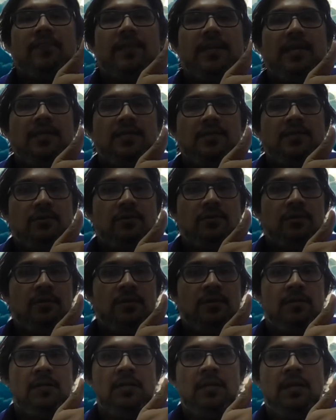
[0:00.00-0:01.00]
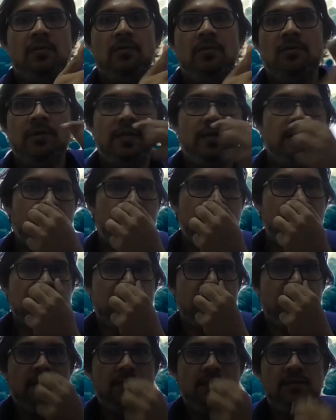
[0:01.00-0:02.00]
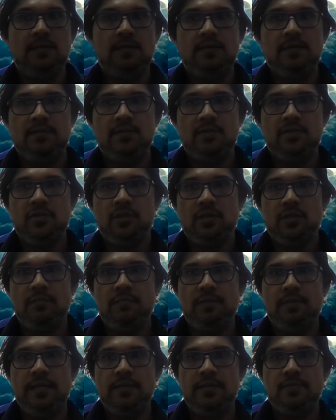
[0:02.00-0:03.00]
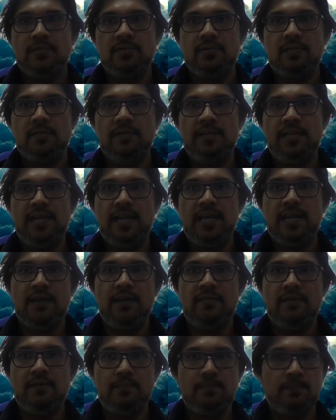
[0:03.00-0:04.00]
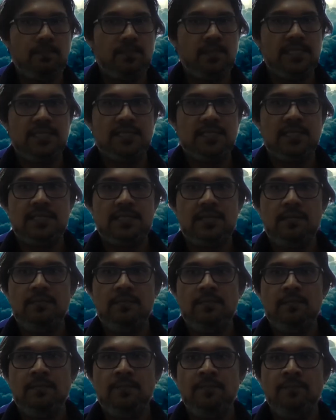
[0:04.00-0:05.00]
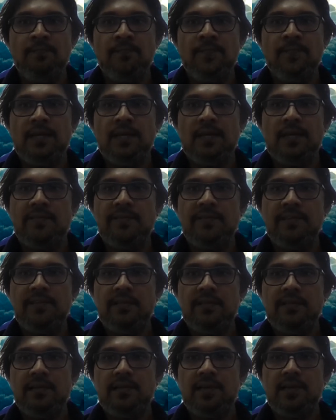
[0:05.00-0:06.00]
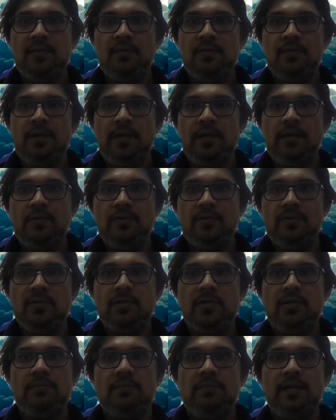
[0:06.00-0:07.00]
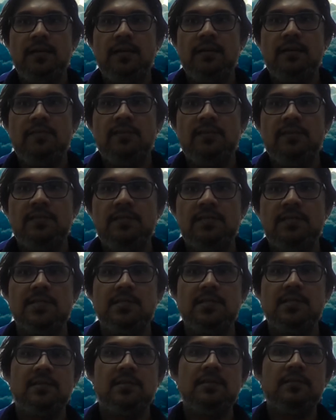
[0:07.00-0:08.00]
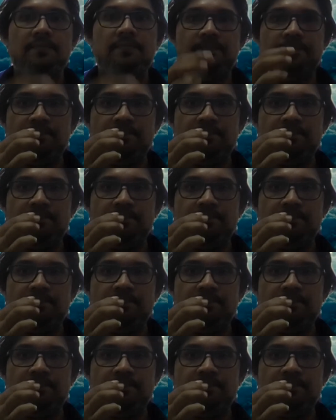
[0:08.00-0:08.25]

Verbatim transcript: Right, so uh, now, okay, can someone uh, switch on the mic so then we can have a discussion? Uh, Ravindra, are you okay to switch on the mic? Ravindra Jayasinghe?